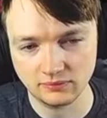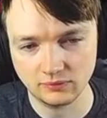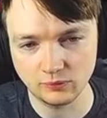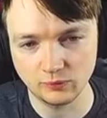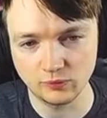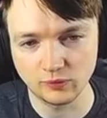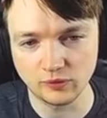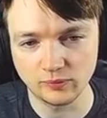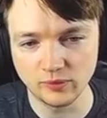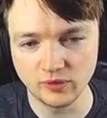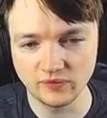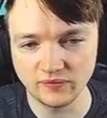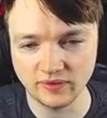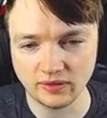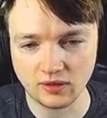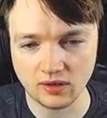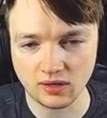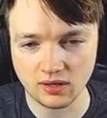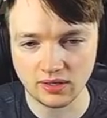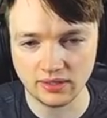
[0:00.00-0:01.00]
when we remove a
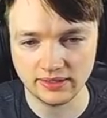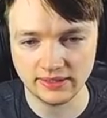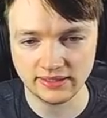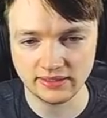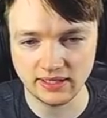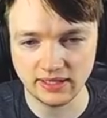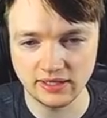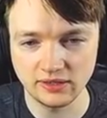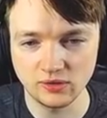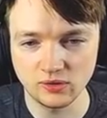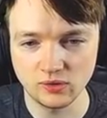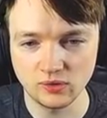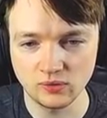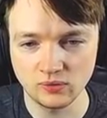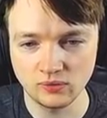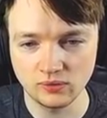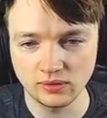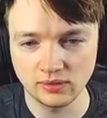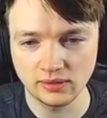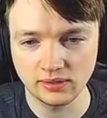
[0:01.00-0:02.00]
card, I
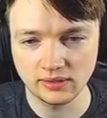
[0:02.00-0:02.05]
know